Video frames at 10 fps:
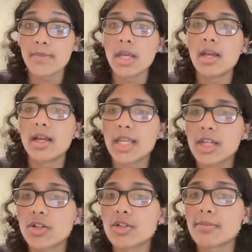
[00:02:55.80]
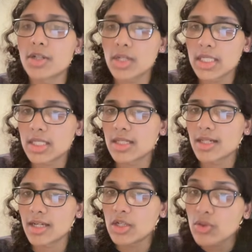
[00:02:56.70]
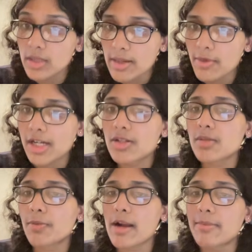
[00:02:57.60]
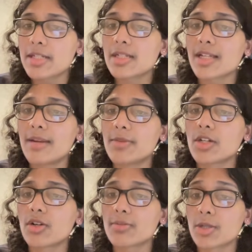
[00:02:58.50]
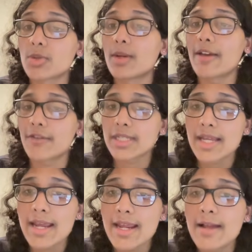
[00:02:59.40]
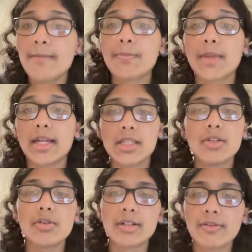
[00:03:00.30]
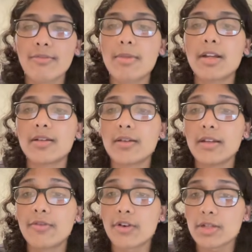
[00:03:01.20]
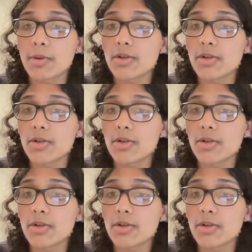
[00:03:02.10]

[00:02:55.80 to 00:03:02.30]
Key contribution is to design a neural network whose parameter assignment corresponds to an FSA, and neural inference process